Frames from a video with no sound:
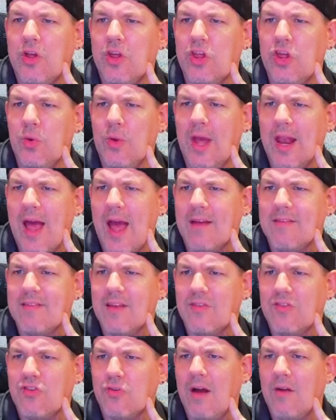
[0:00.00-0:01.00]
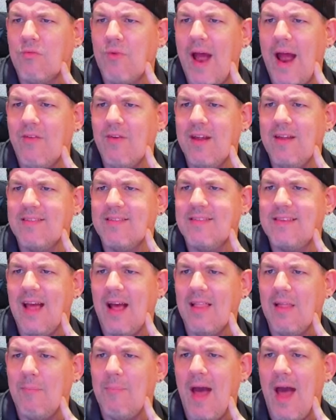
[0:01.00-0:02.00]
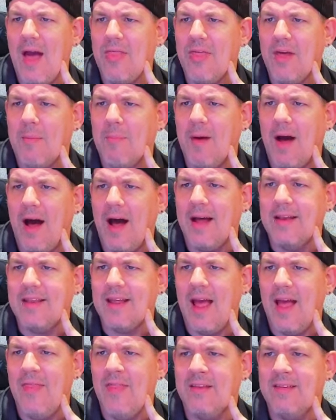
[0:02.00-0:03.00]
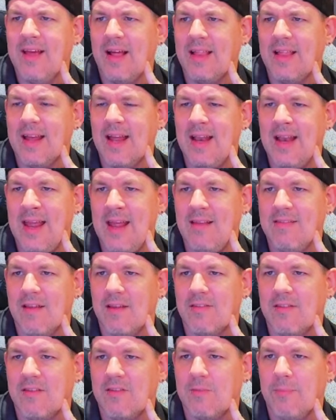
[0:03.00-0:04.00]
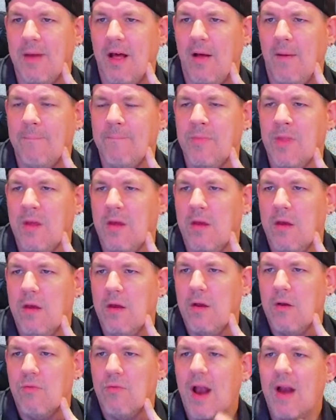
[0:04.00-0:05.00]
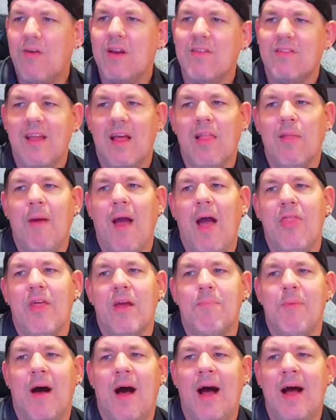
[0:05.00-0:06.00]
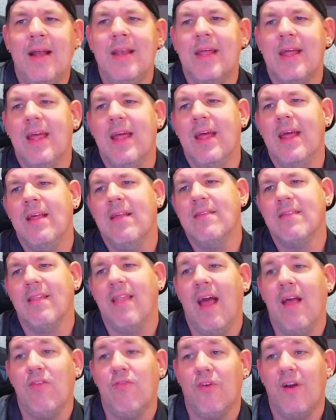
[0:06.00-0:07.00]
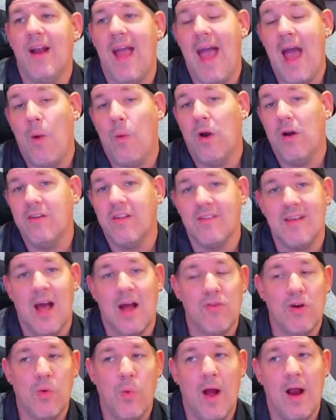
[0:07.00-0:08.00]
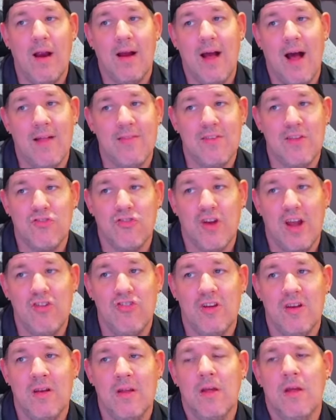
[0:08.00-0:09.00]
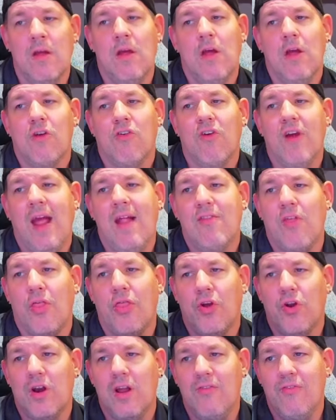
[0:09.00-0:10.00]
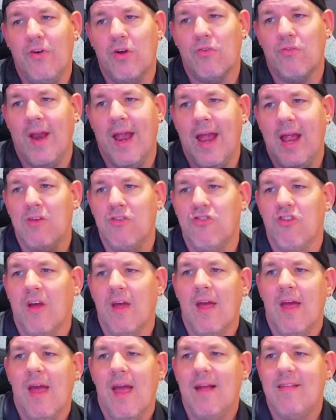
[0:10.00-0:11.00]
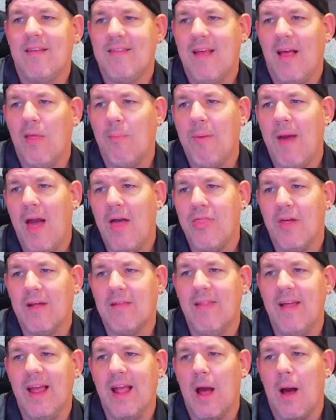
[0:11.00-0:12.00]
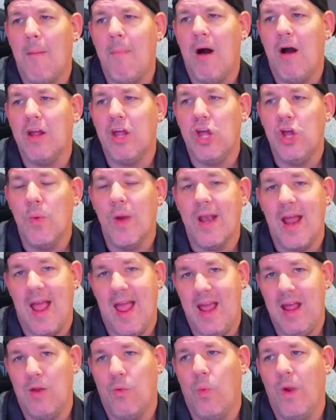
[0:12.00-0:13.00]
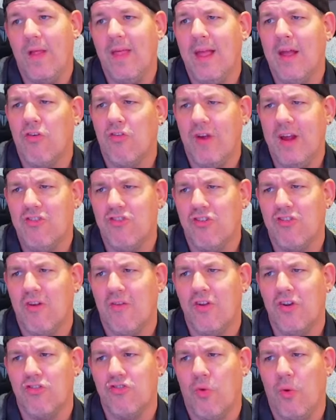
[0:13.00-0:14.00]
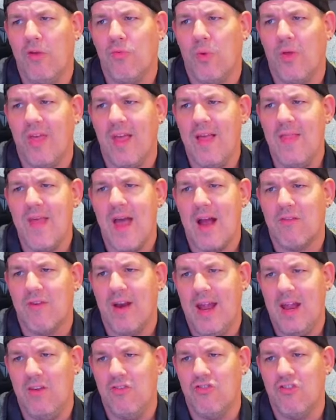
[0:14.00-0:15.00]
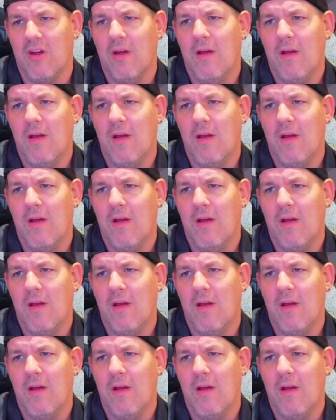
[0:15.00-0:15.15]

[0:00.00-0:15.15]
you get access to Rari's Telepathic Bond and the Telekinesis spell. Rari's Telepathic Bond lasts for an hour, does not require concentration, creates a 30-foot range. It's a telepathic link among you and 8 willing creatures of your choice within that range.